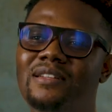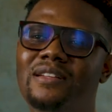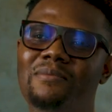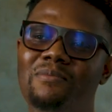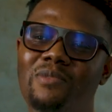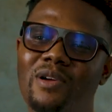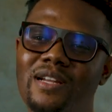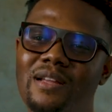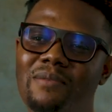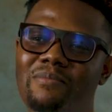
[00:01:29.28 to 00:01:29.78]
they
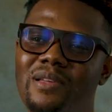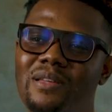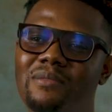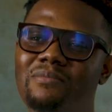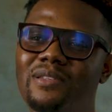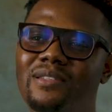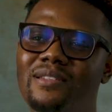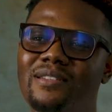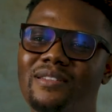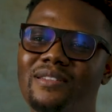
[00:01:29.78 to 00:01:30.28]
brought the baby.
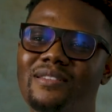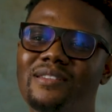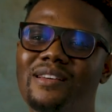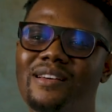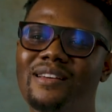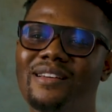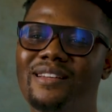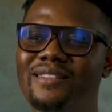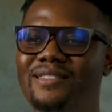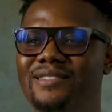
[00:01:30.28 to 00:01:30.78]
Yeah,
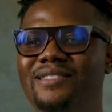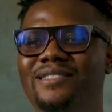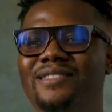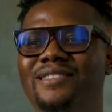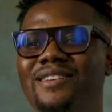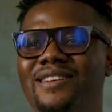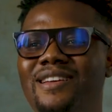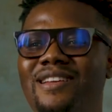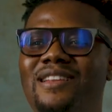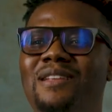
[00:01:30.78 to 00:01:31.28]
and
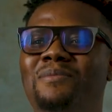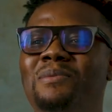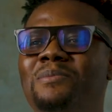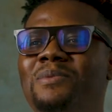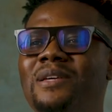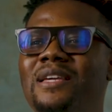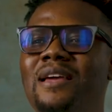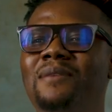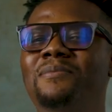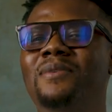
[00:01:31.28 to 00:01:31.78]
the
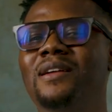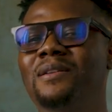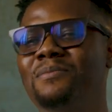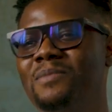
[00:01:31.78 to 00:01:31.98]
baby came and